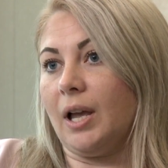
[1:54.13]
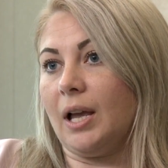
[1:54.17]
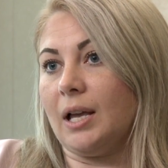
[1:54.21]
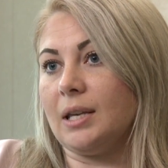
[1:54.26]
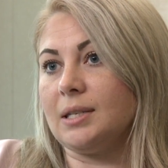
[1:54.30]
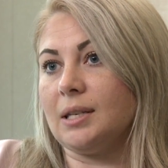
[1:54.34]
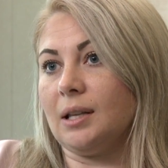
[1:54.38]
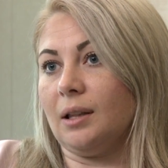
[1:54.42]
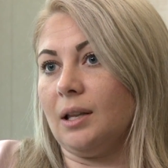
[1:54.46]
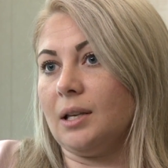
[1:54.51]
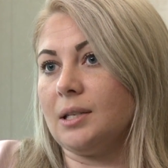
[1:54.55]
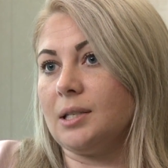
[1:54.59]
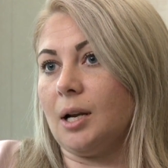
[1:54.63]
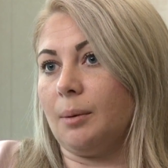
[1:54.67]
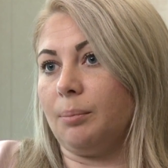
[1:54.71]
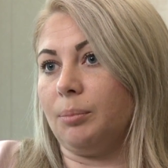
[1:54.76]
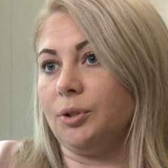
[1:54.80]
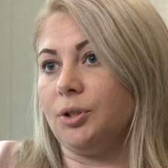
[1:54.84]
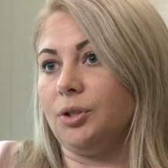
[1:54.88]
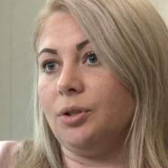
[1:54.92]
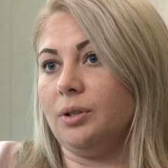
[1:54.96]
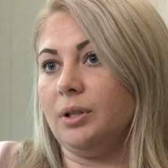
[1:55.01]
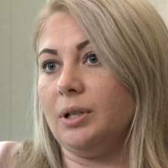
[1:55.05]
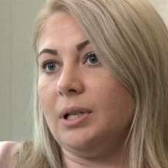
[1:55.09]
SLS
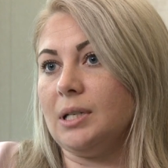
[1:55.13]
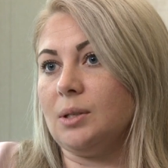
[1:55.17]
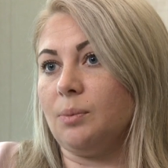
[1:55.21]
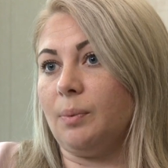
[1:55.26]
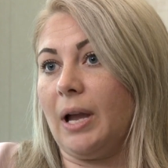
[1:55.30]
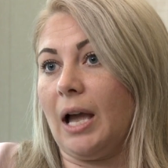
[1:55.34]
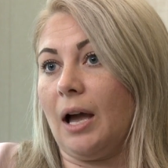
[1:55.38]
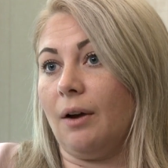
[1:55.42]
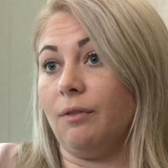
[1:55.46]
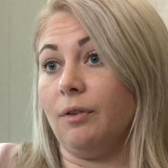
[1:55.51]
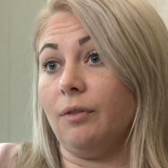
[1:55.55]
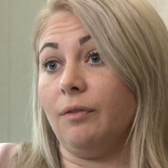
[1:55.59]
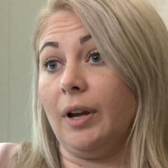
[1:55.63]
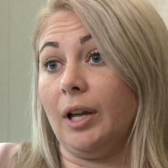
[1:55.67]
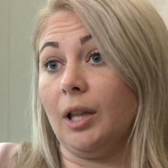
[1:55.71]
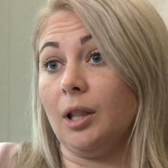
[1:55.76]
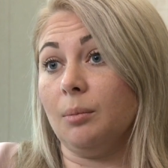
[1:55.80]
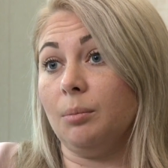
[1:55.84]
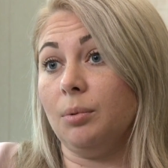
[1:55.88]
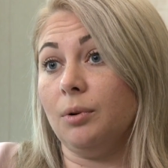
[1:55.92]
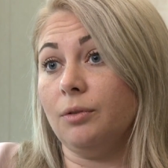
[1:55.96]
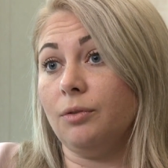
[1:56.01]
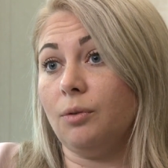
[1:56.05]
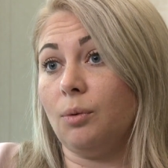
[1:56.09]
opportunities we have
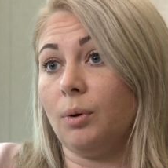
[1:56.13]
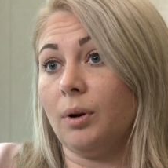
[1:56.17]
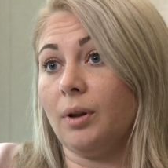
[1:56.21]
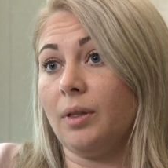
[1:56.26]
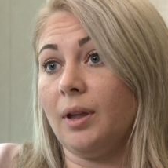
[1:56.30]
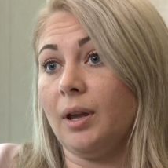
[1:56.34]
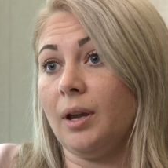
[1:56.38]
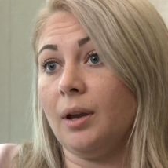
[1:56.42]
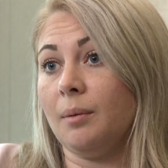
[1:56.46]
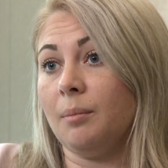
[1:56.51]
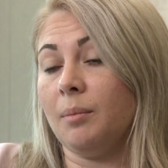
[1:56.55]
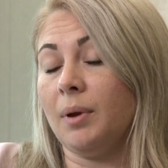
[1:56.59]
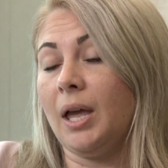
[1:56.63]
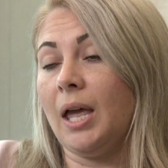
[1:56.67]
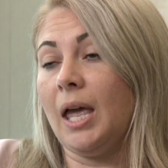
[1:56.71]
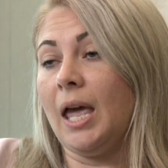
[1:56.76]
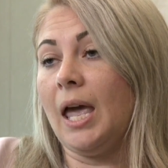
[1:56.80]
available for them.